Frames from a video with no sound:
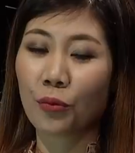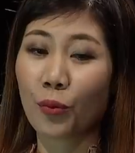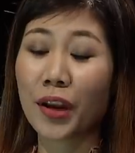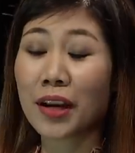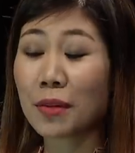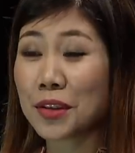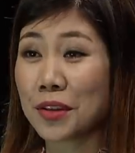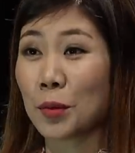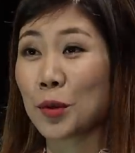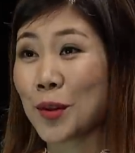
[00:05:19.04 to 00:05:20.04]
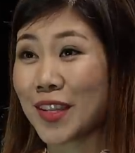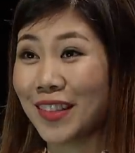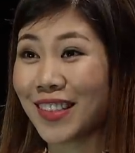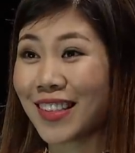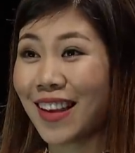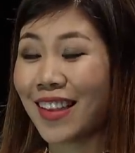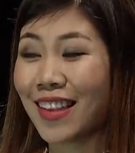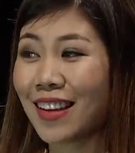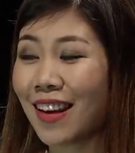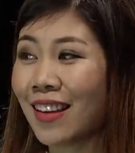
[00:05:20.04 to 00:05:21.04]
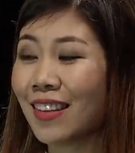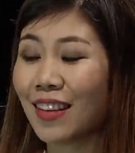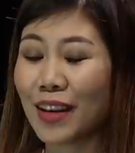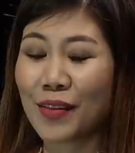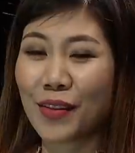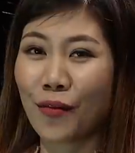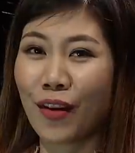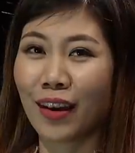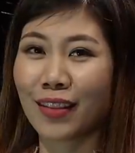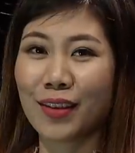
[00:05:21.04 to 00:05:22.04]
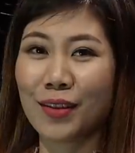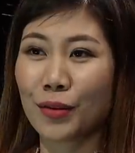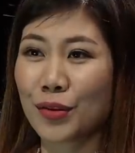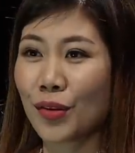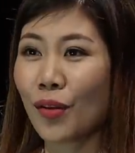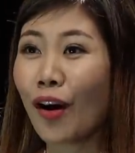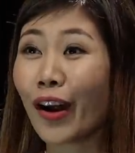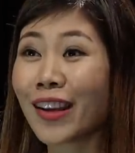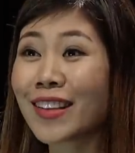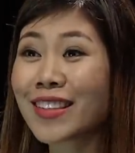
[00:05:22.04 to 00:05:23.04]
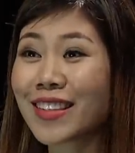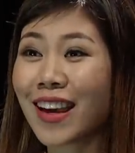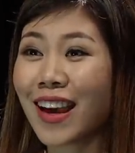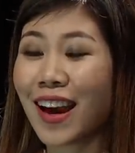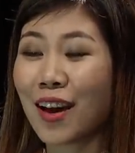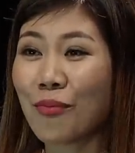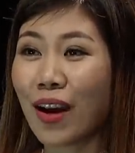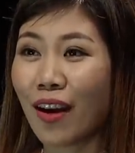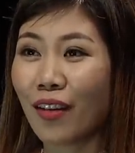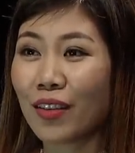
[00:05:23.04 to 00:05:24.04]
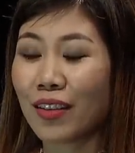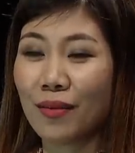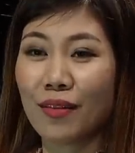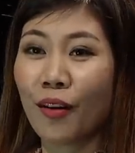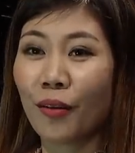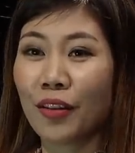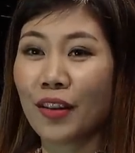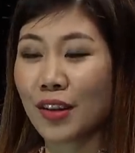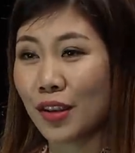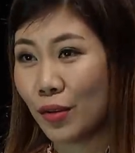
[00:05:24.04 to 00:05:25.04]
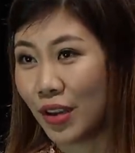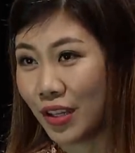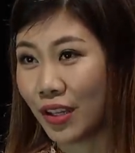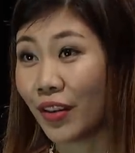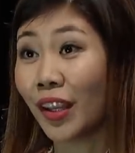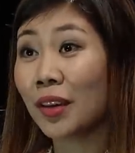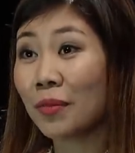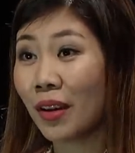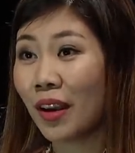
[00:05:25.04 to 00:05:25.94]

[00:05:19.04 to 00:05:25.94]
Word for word: When it comes to social skills, I think I love the fact that you're so honest about all the things that you need to develop,